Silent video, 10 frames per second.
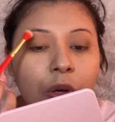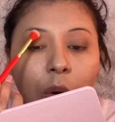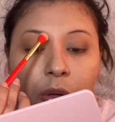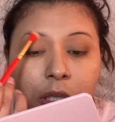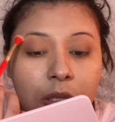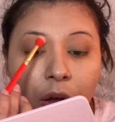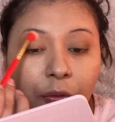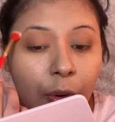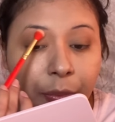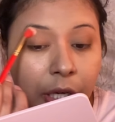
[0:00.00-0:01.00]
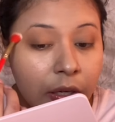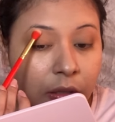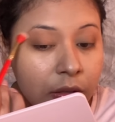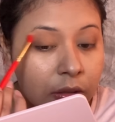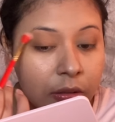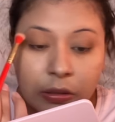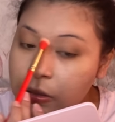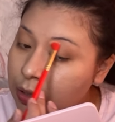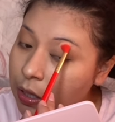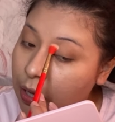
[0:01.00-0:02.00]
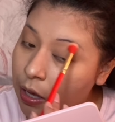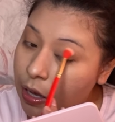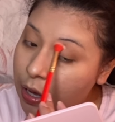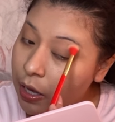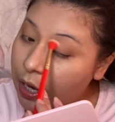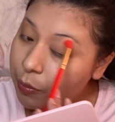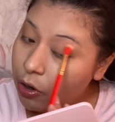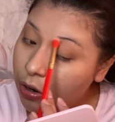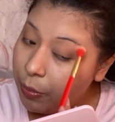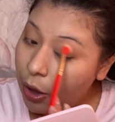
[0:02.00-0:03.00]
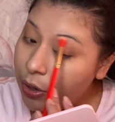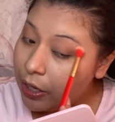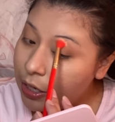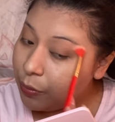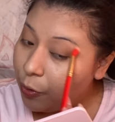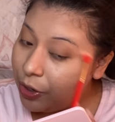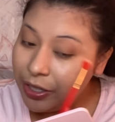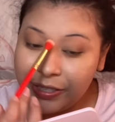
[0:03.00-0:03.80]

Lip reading: cold is not for me. I am not about it anymore.